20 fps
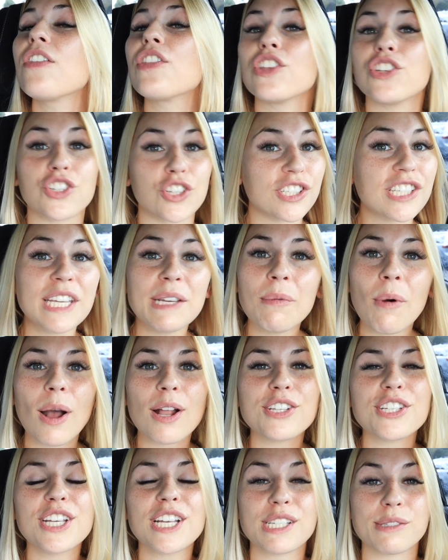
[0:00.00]
then just keep
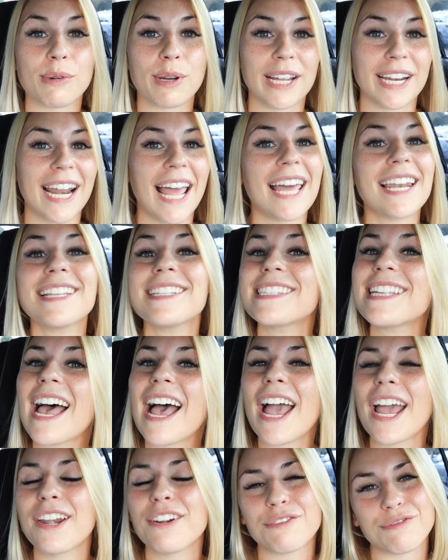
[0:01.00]
watching because we're gonna head
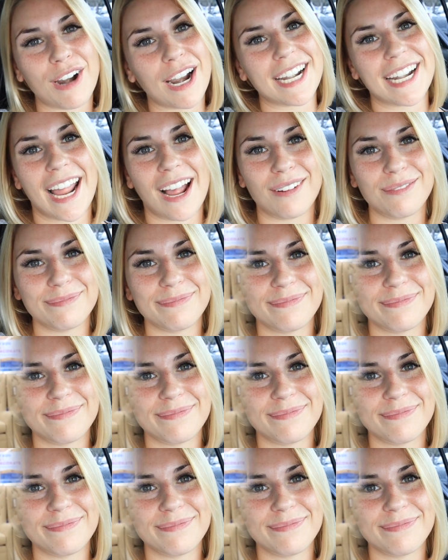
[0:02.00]
inside right now.